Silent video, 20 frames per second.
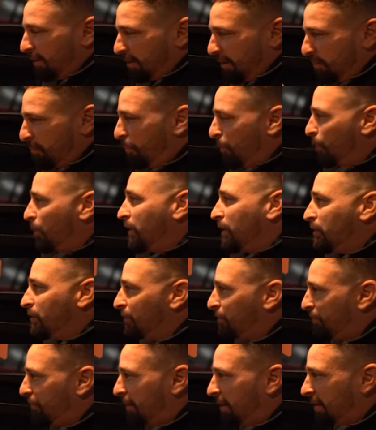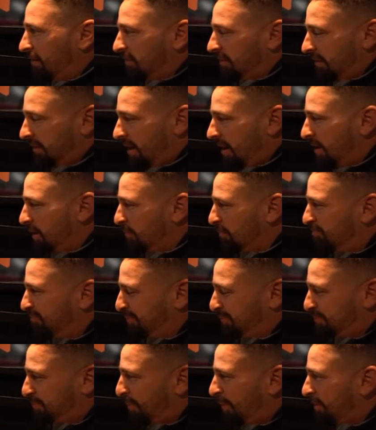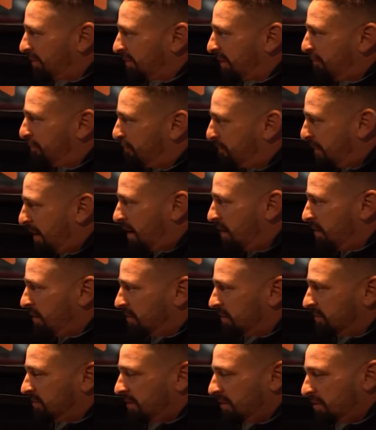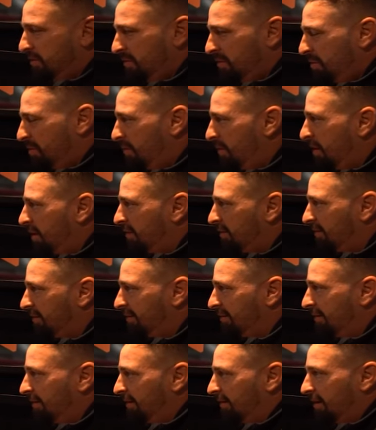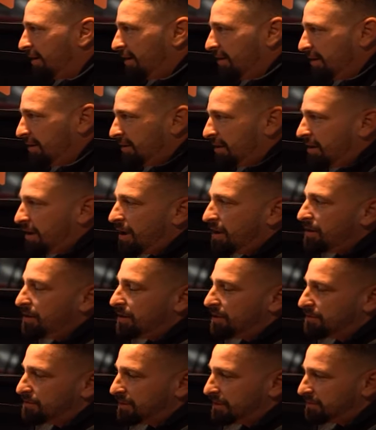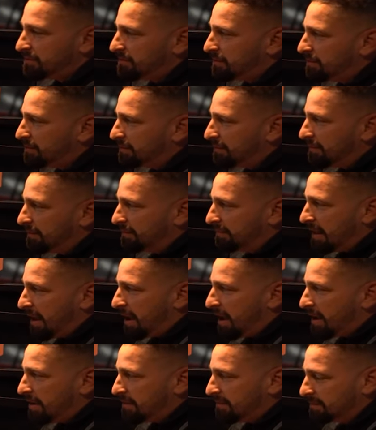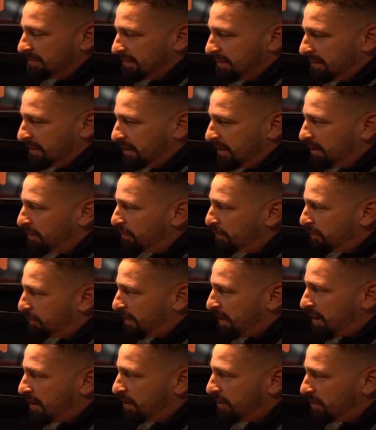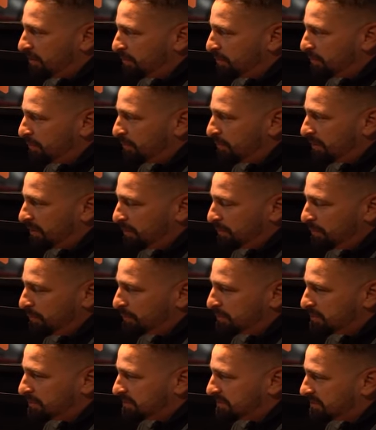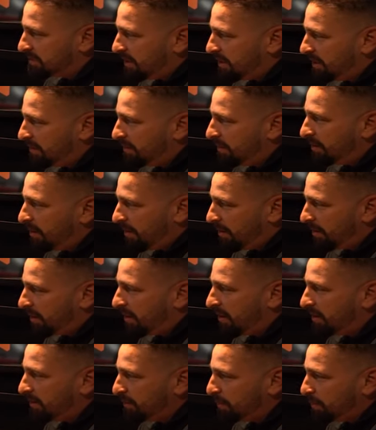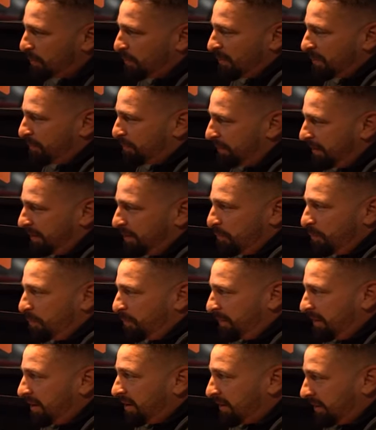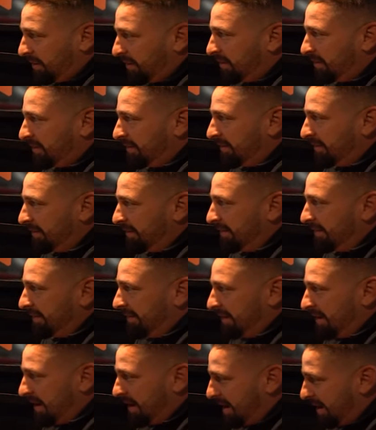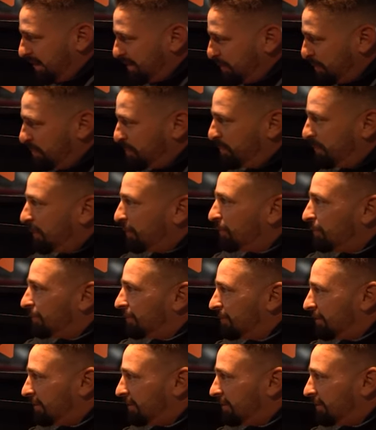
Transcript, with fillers: a boat in your face that kind of sparked that fire and said, you know what? And then they kind of like tested that inner fire in you, and you just said, all right, you want to play? We'll play. Well, and was, you built,